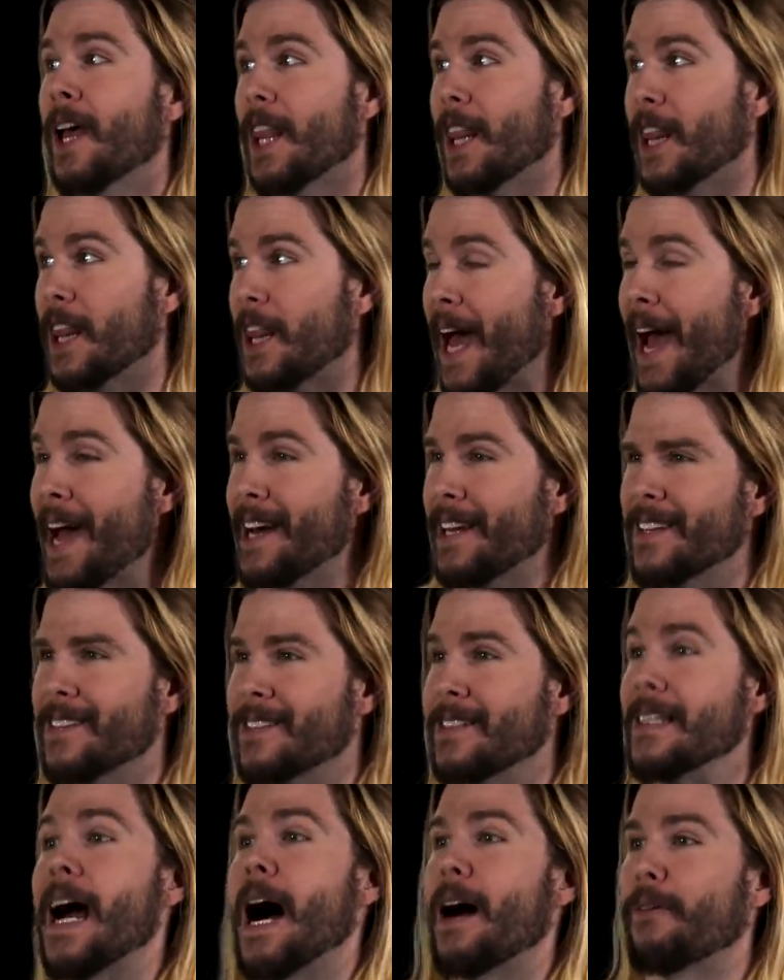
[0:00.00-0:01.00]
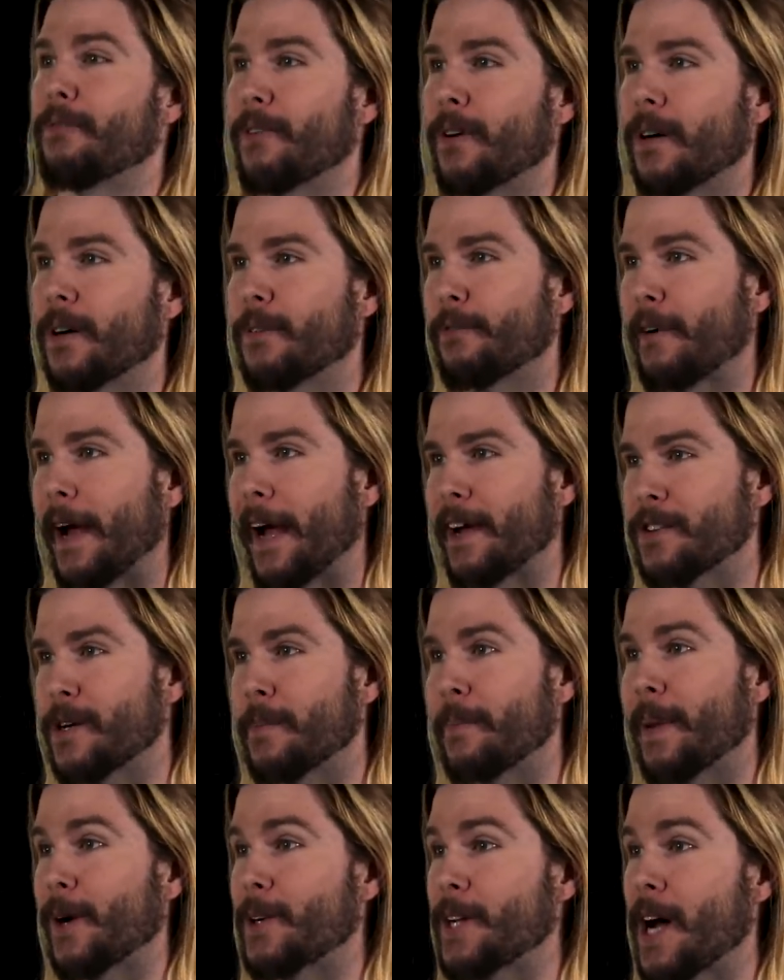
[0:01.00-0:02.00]
That is not very fast
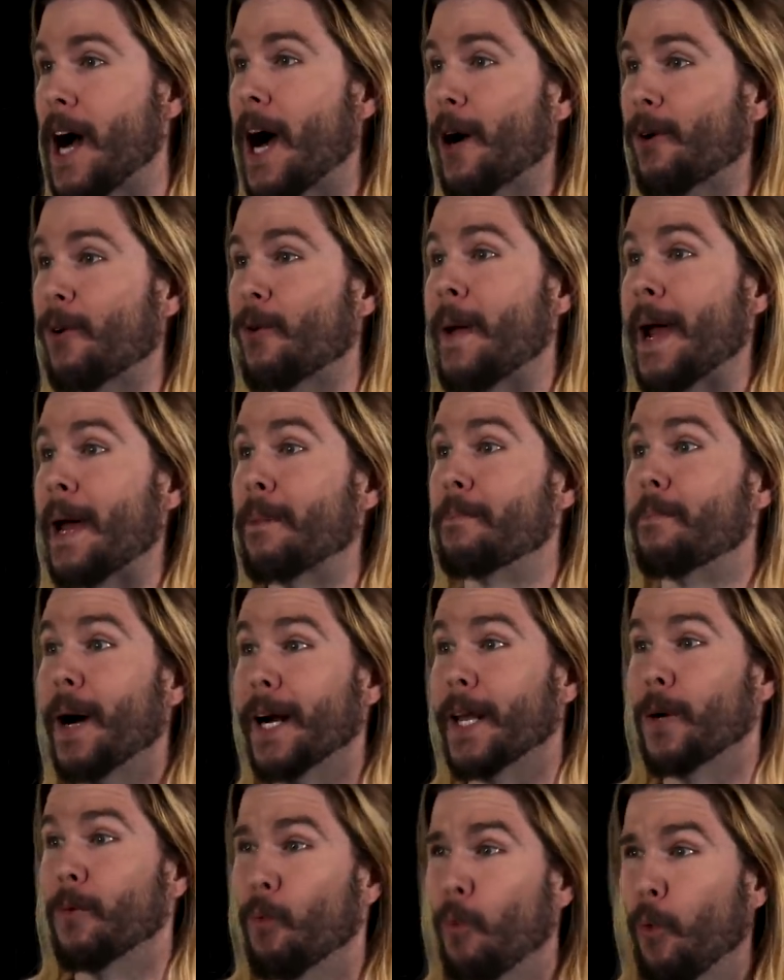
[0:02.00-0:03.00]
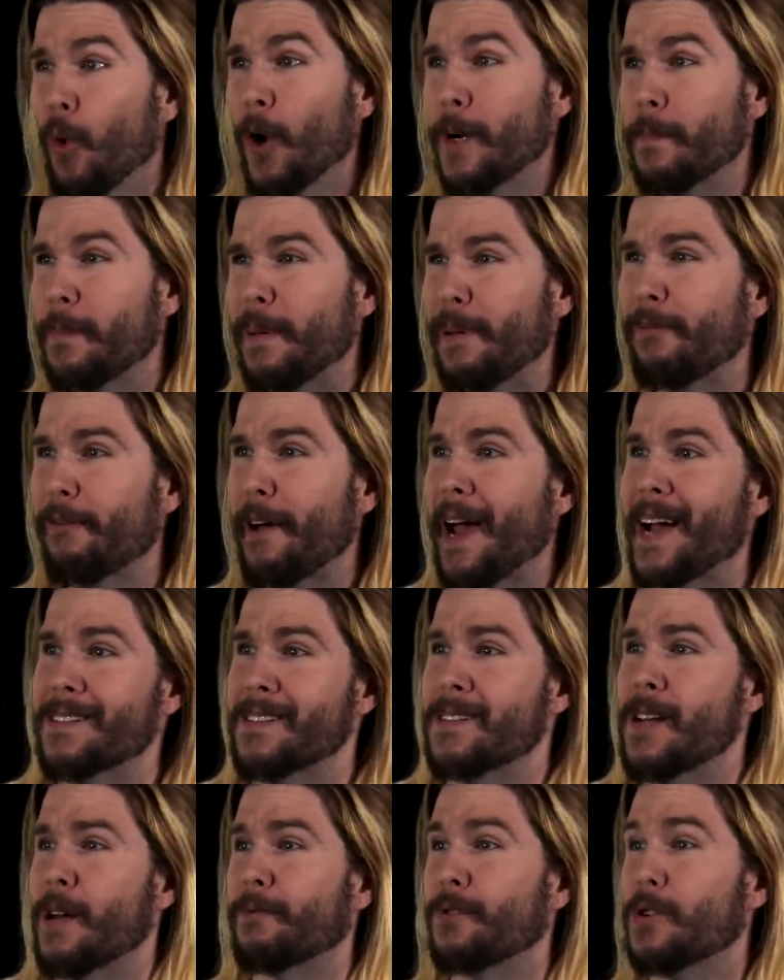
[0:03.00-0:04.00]
compared to Aquaman, but it would be
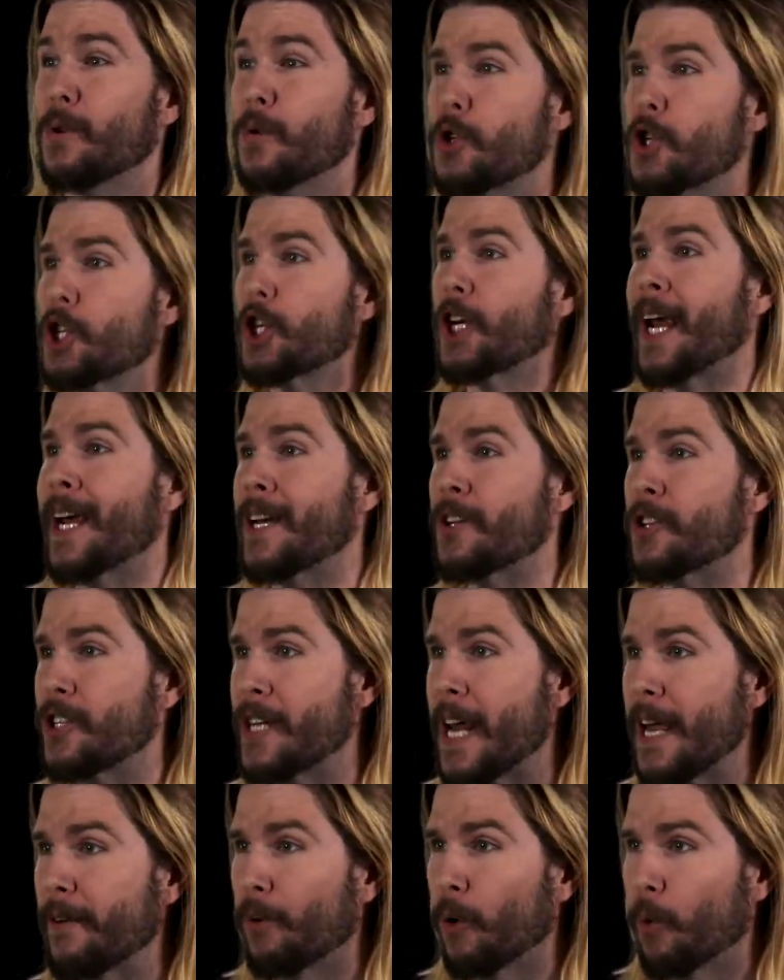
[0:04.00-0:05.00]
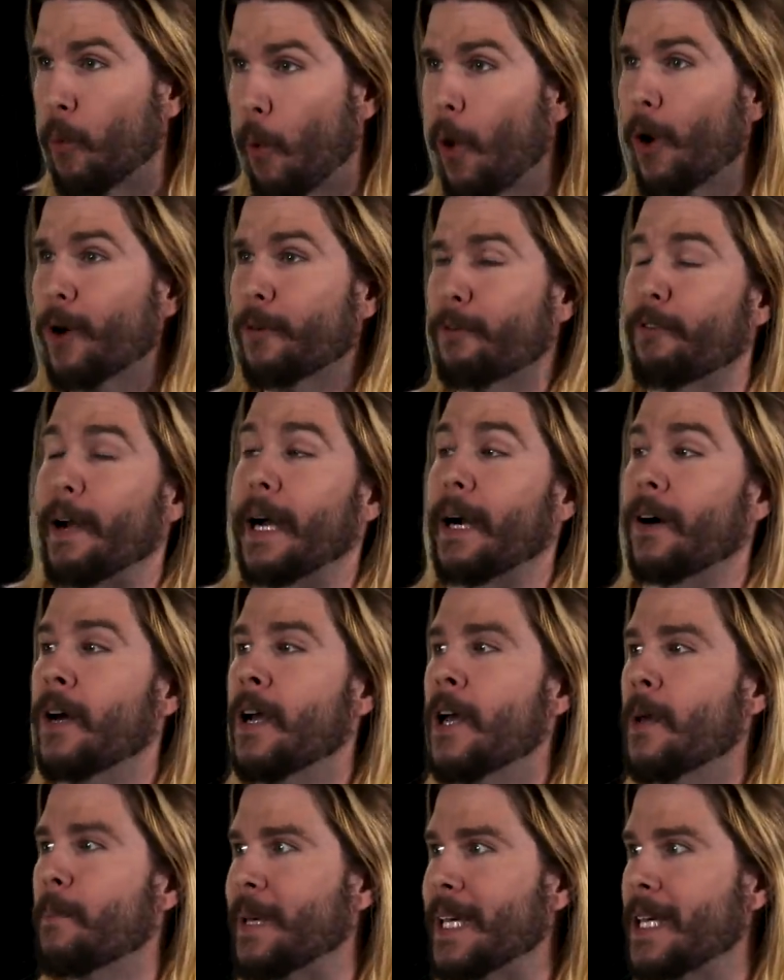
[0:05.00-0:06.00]
fast enough to change naval warfare
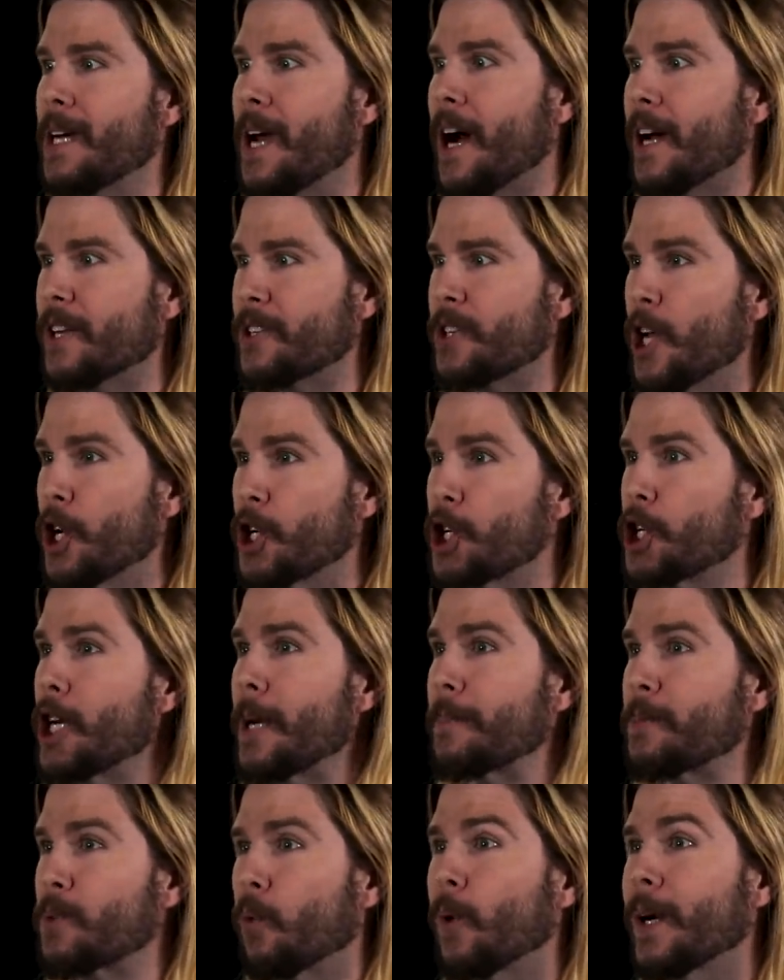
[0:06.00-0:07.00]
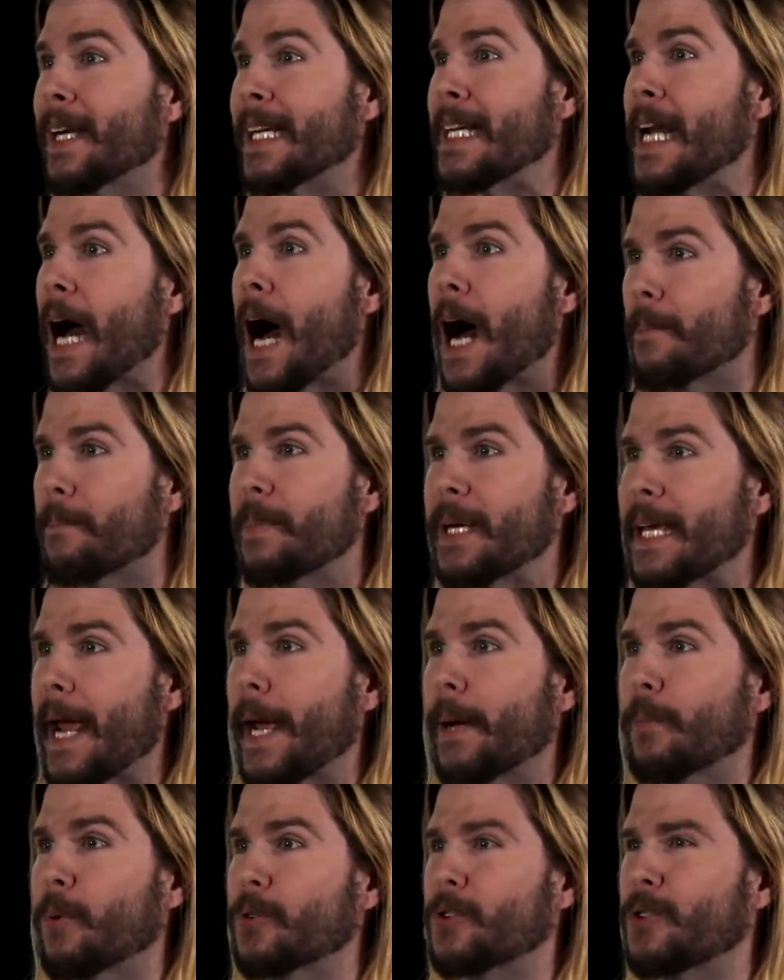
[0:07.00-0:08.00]
because ships would not be
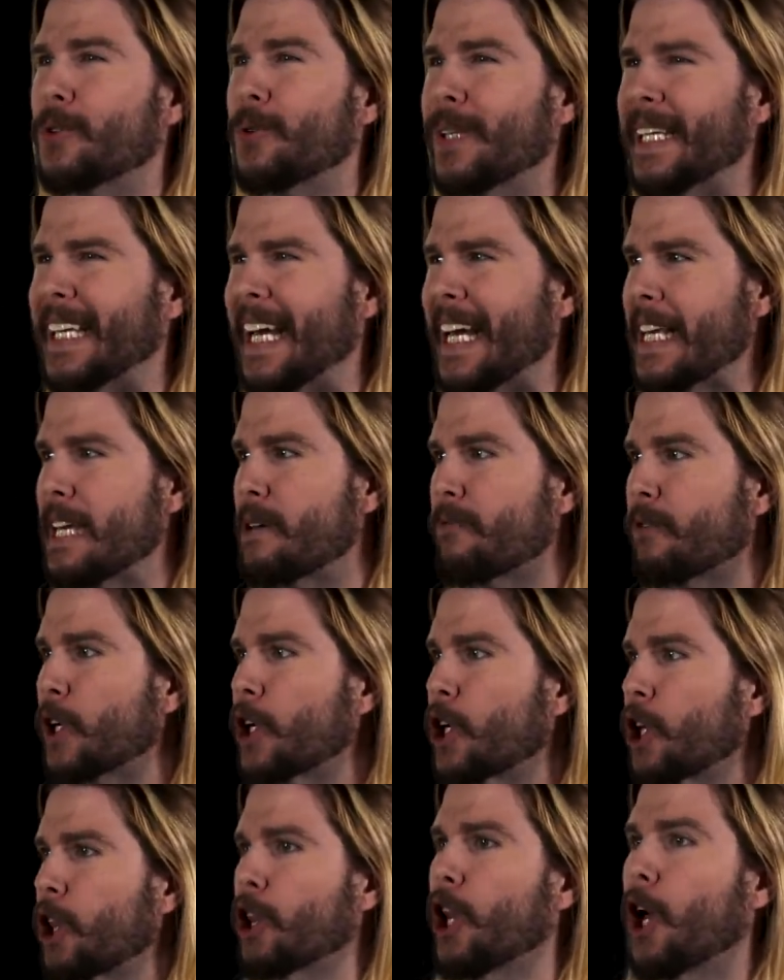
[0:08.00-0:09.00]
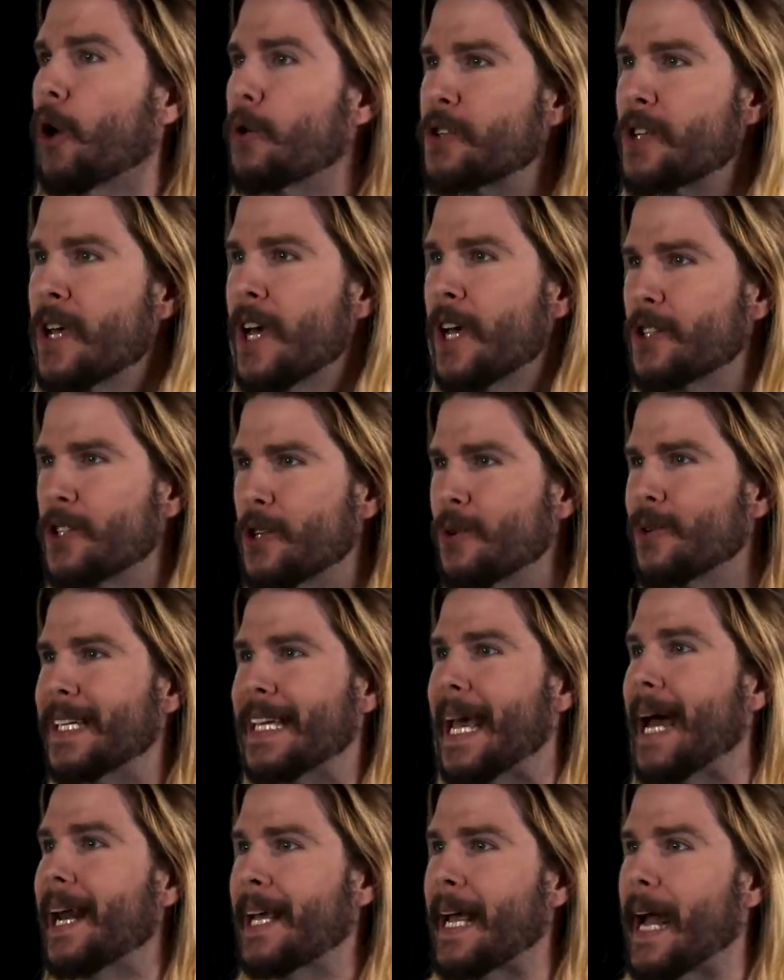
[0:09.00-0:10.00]
able to get even close to
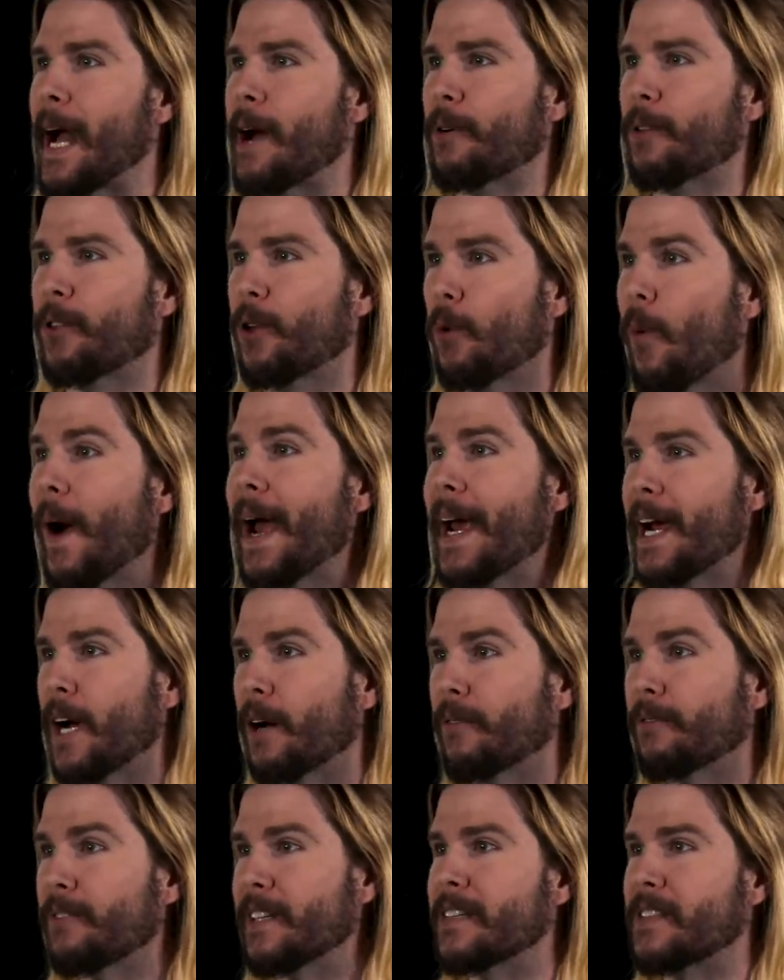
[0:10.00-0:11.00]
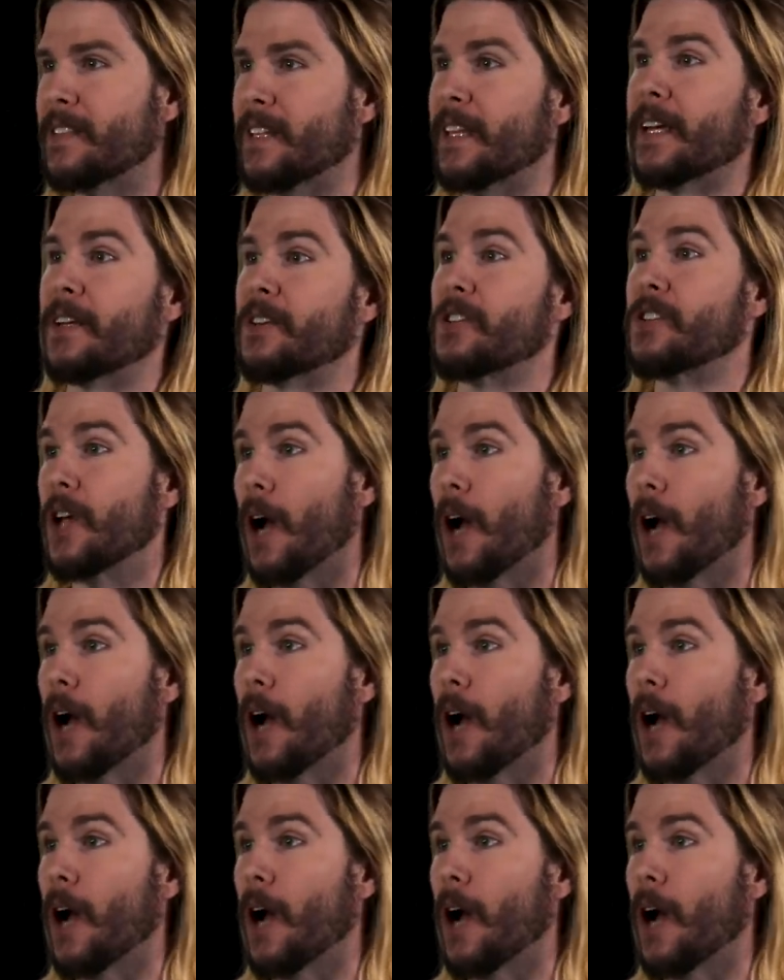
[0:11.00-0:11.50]
getting out of the way of these things.